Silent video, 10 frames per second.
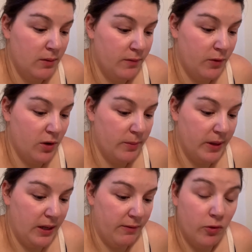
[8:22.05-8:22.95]
for
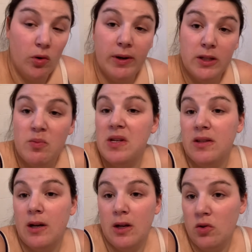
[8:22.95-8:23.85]
my 4 recipes
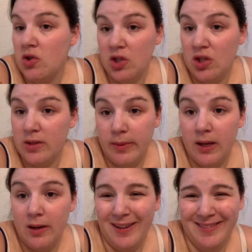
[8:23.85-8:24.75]
that I usually just
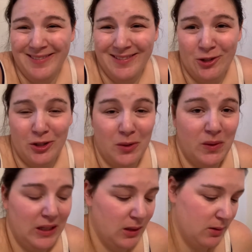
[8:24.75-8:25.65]
make during the
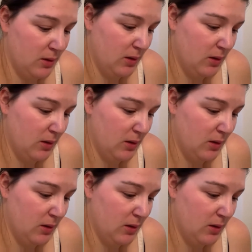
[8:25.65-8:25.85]
week.